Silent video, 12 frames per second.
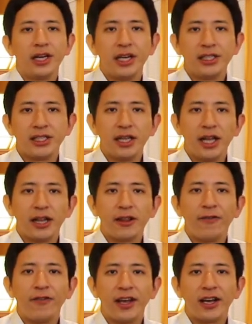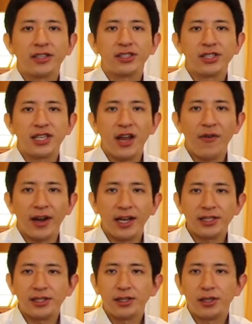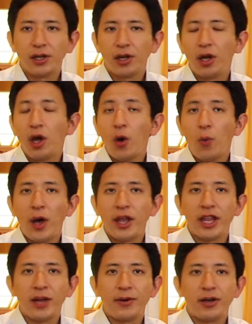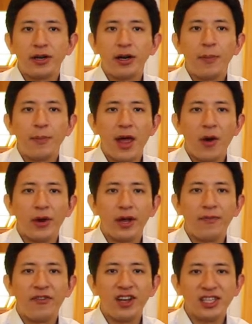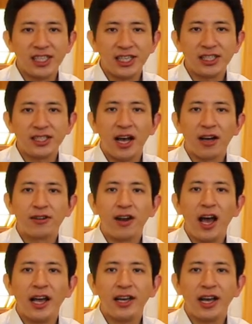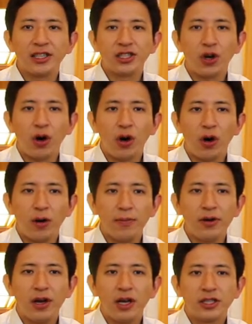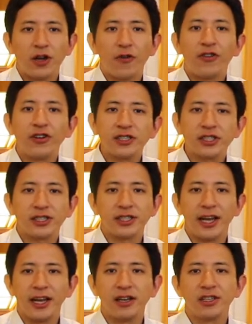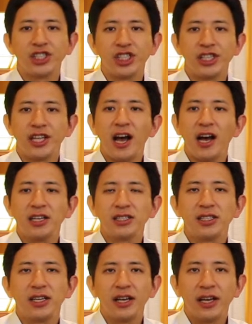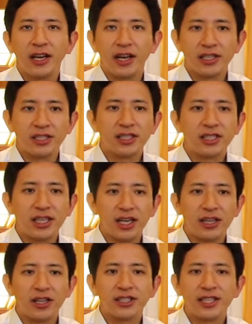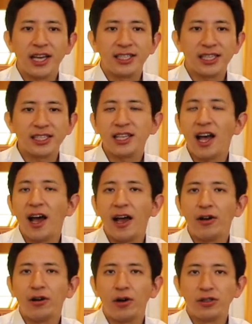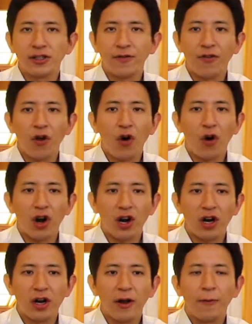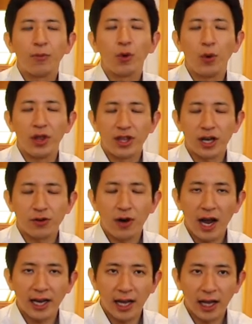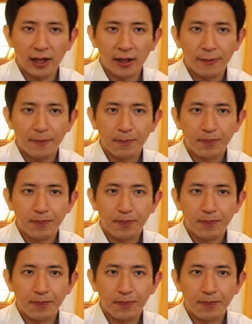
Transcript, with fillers: In the Netflix series, whenever Marie visits a client's home, the first thing she does is sit Seiza style on the floor with the client.